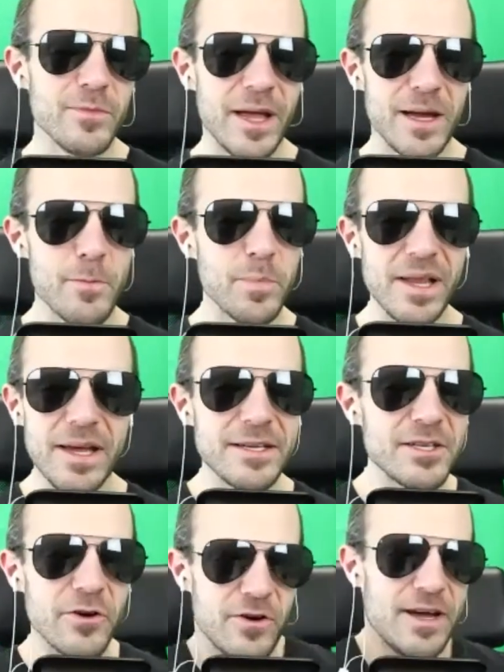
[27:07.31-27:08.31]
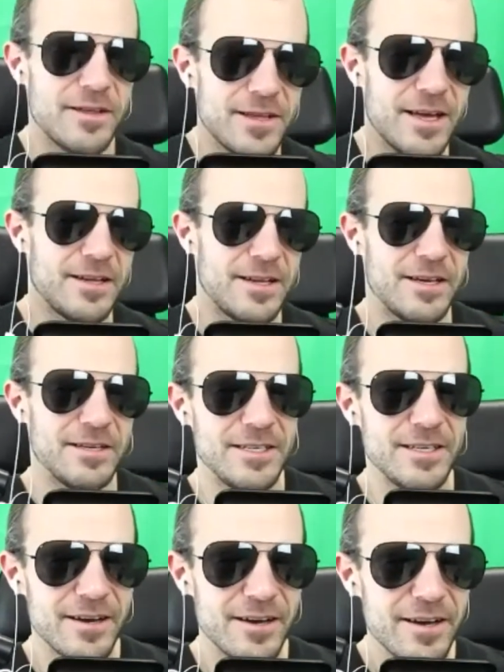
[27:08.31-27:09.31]
like Plato had that
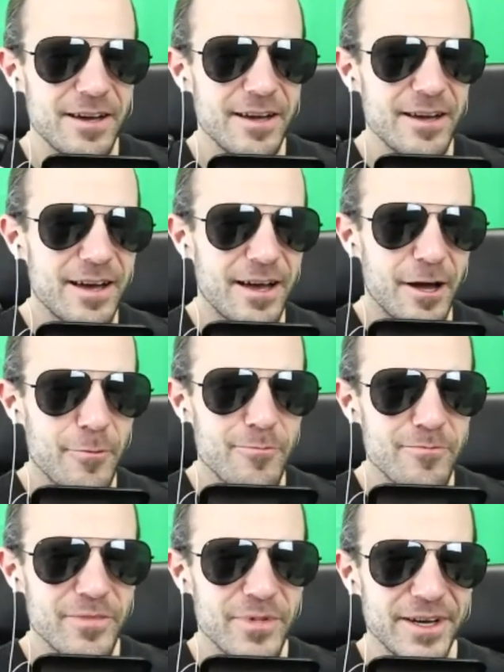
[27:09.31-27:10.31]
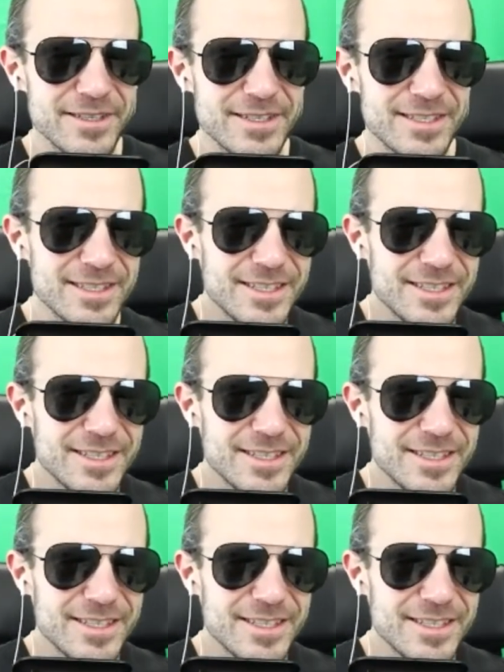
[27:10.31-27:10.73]
idea. But